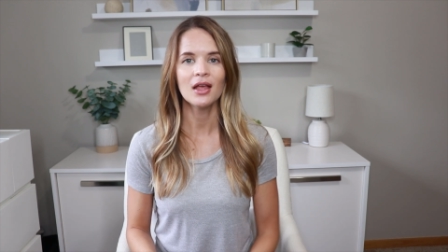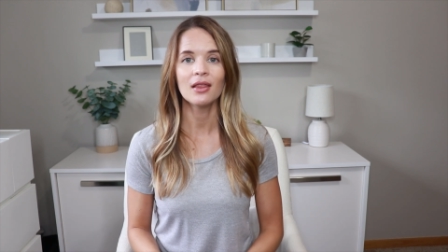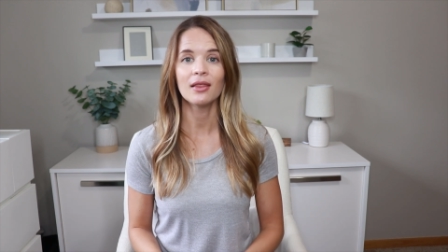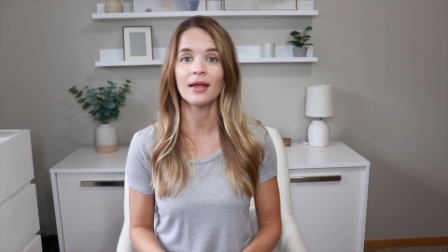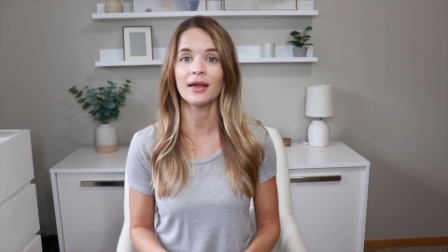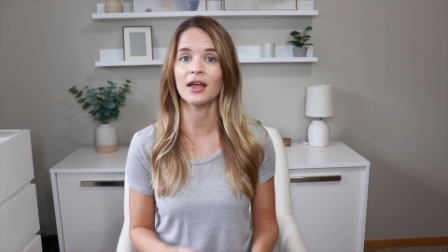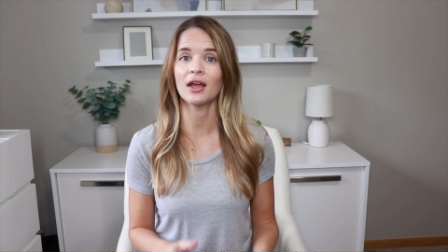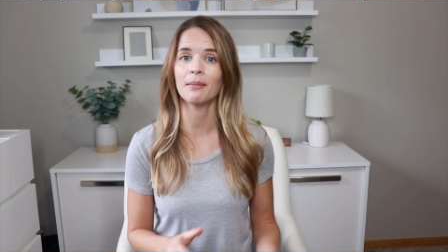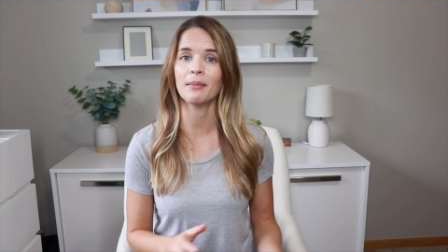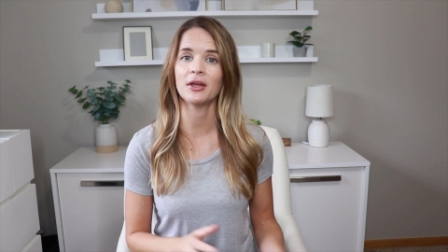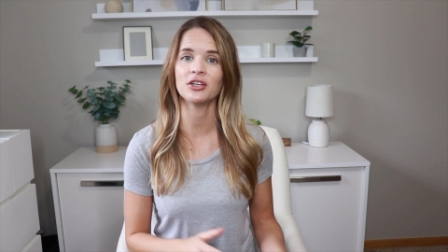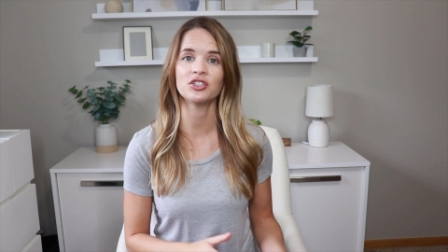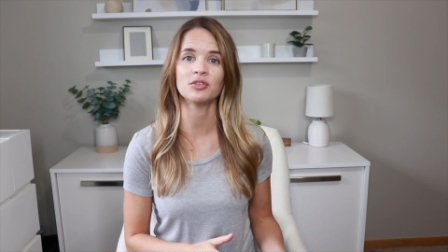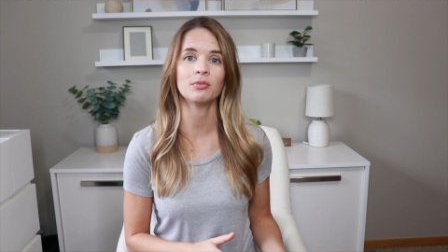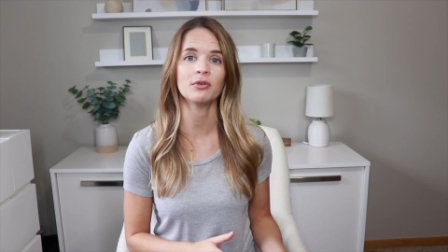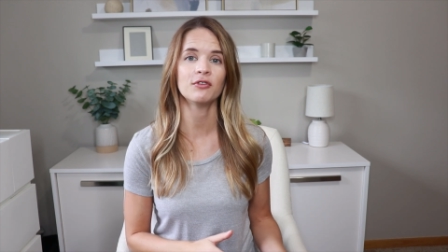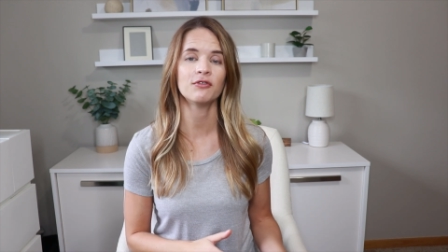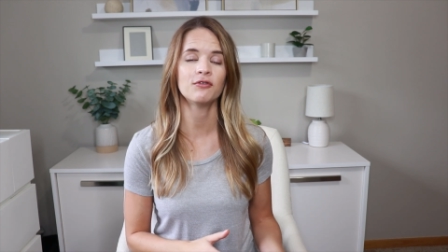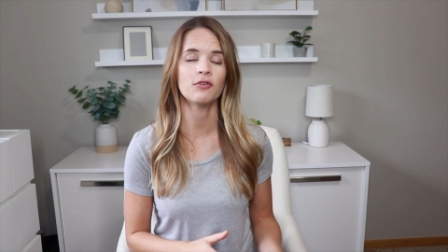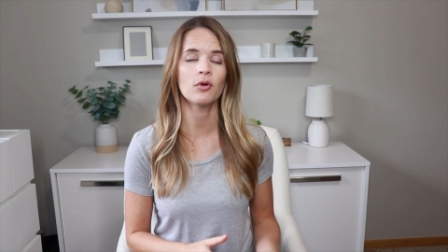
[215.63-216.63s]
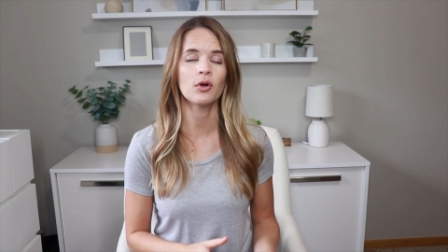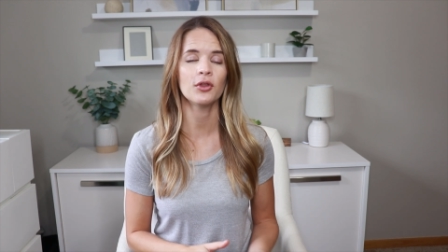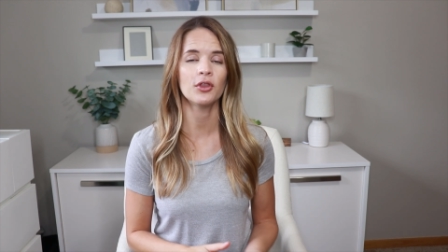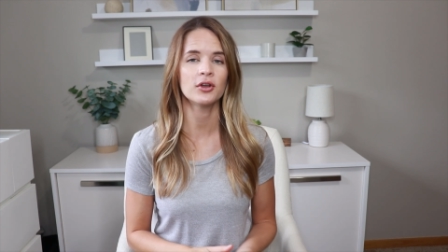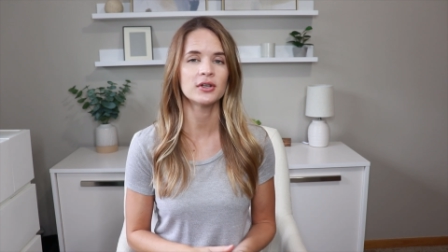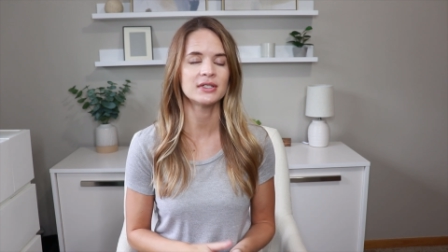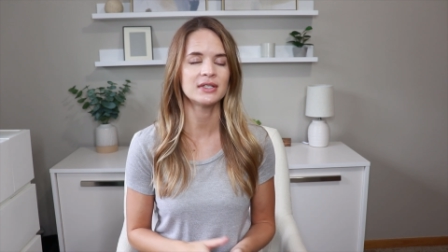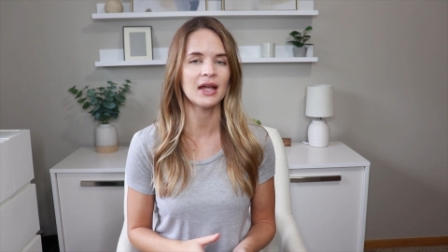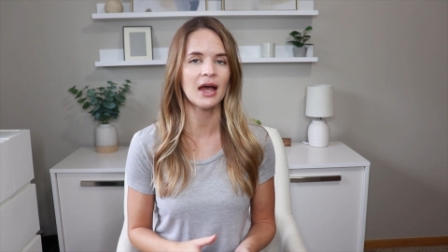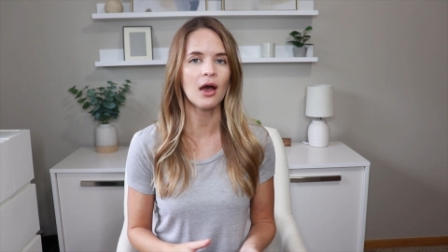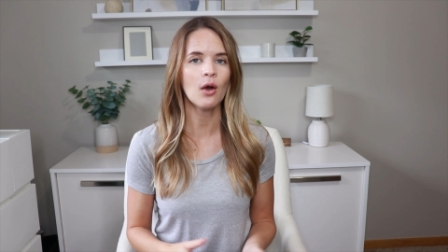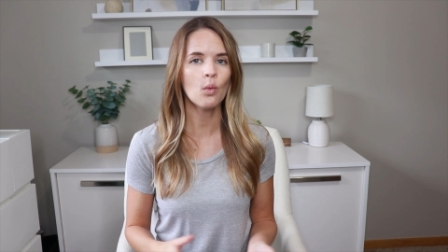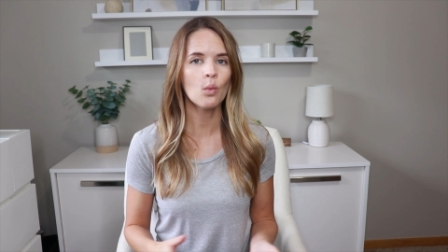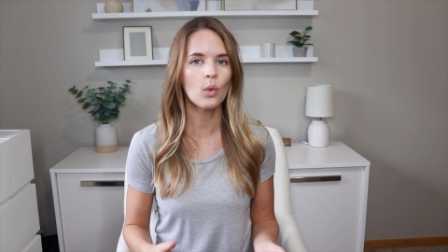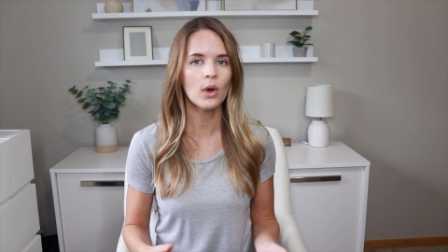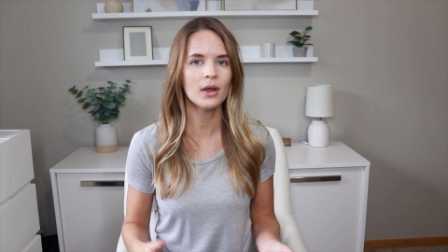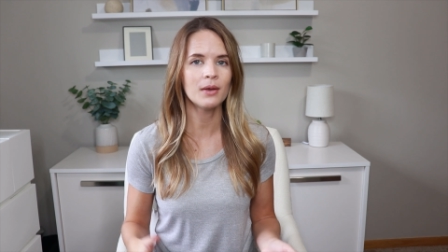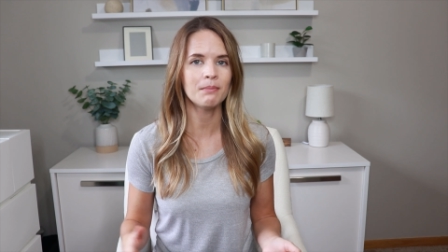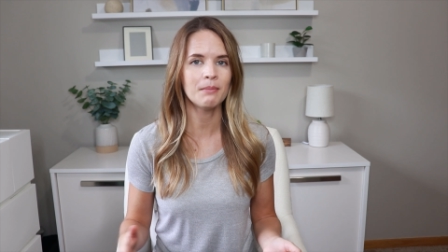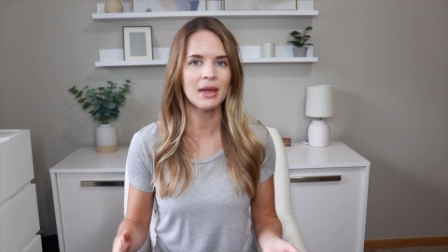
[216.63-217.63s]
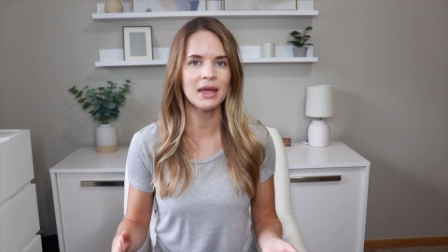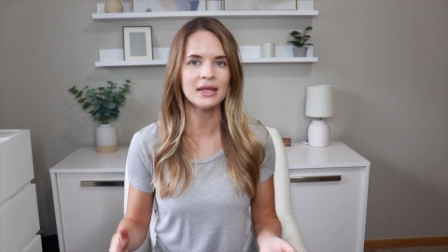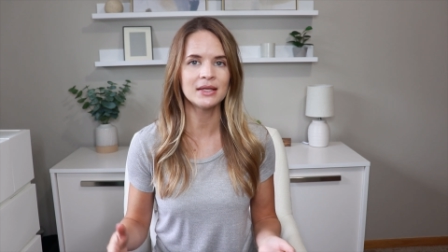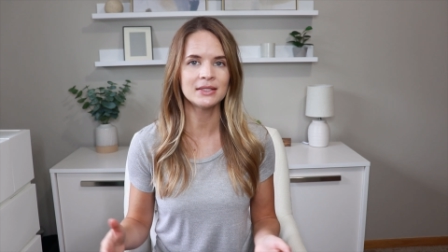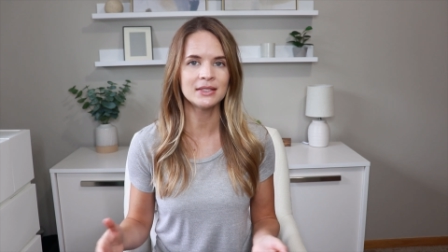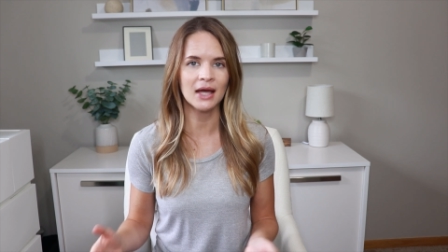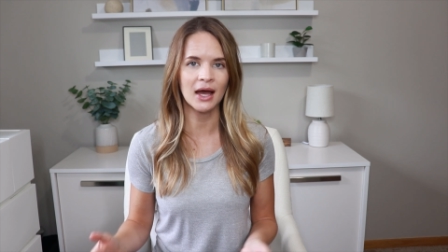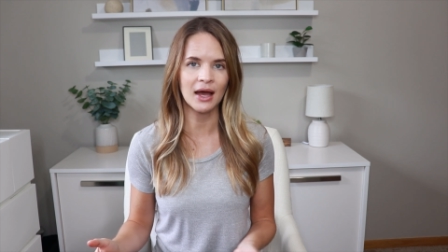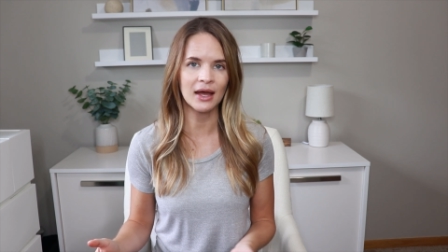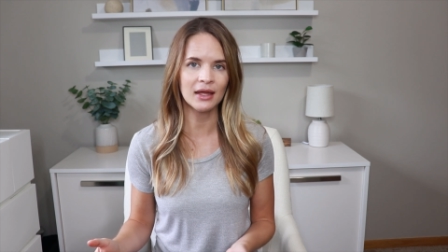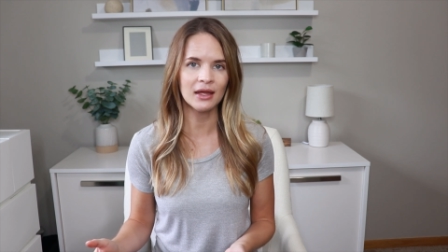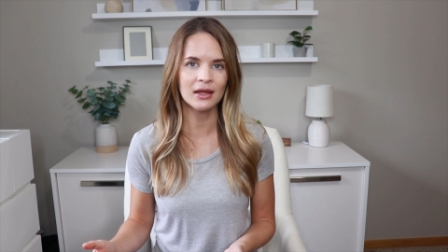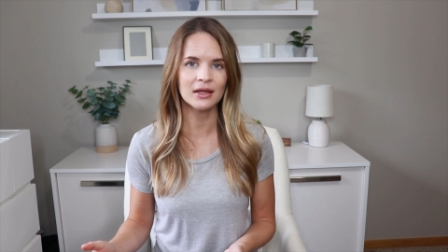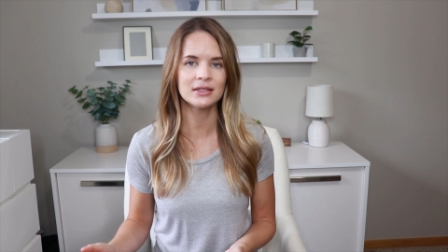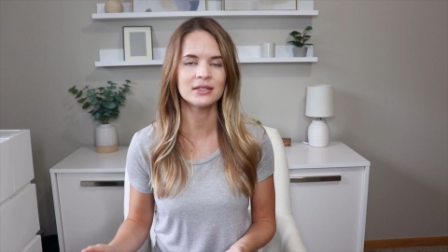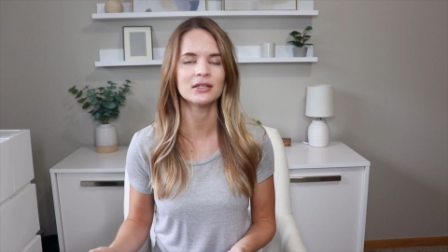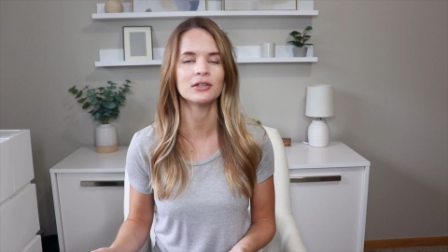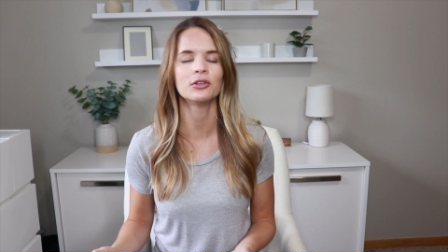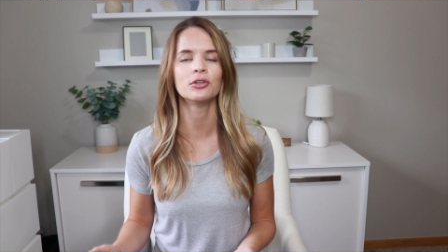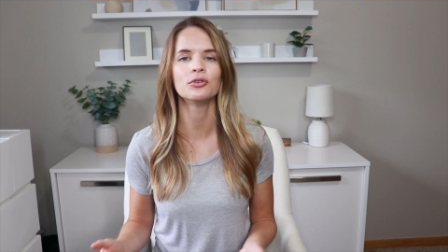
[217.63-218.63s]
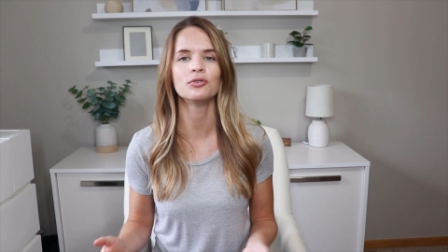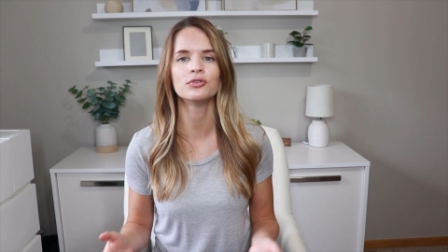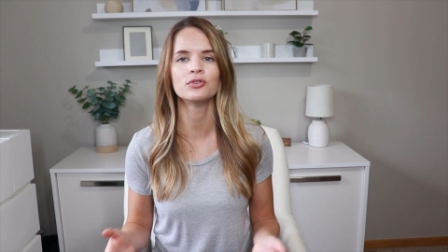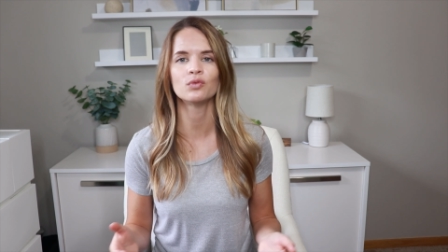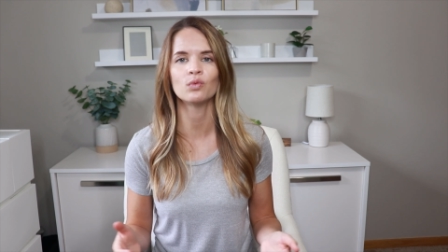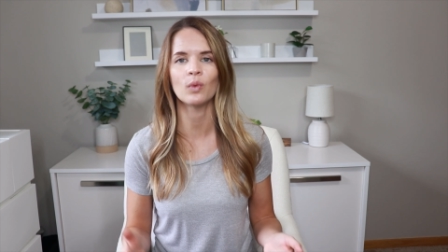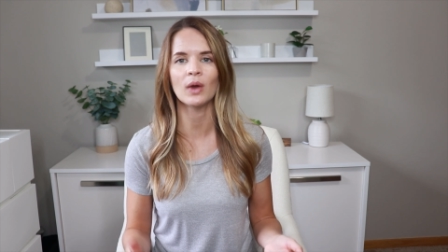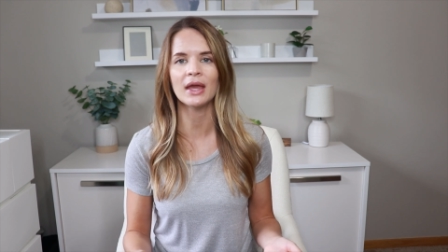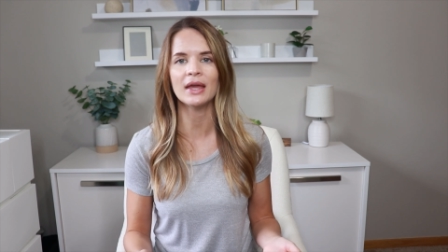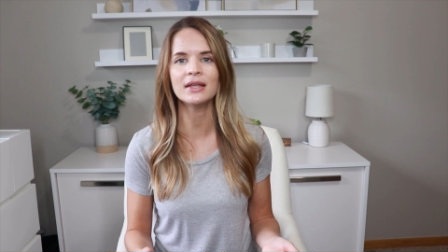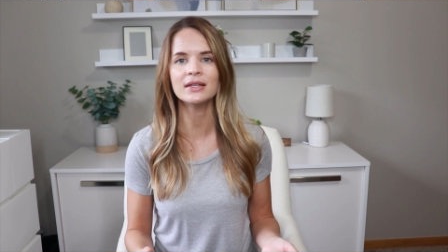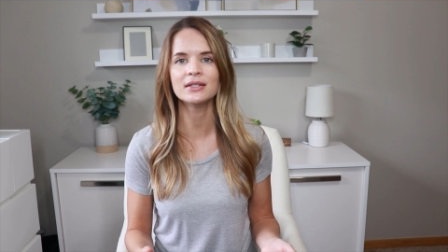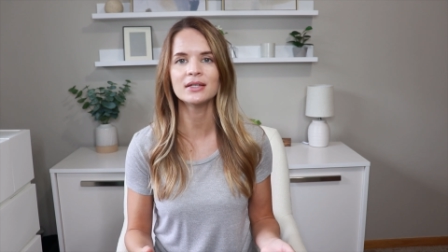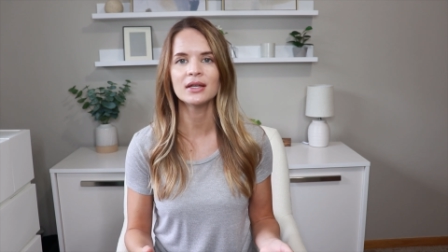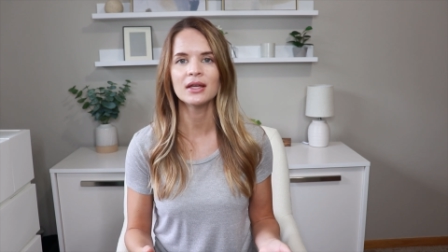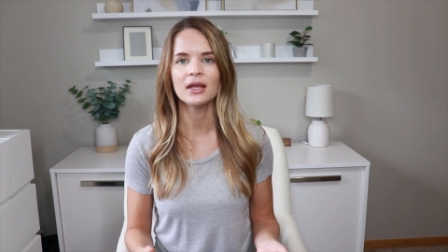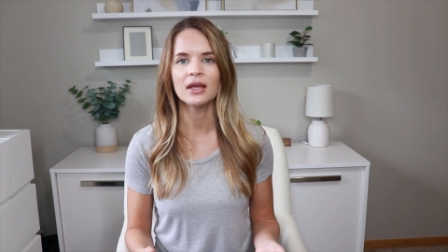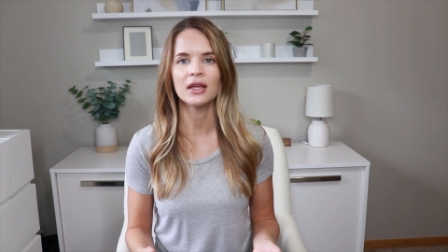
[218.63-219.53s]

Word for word: Like I mentioned before, there's not one main diet to lose weight.